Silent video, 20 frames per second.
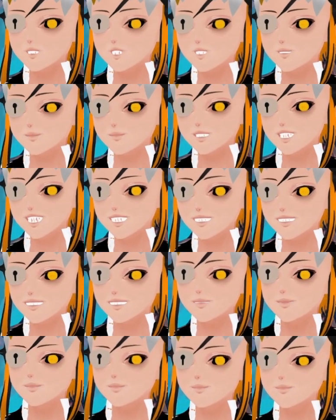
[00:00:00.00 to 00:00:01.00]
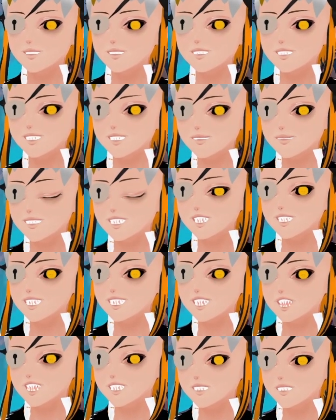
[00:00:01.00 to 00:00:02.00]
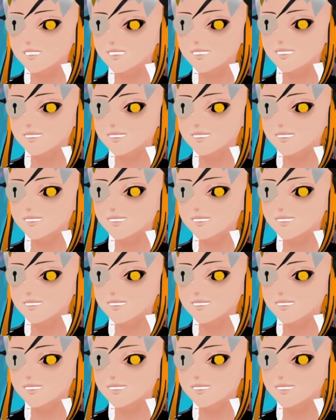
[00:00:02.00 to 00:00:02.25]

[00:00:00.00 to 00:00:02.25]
but there is the card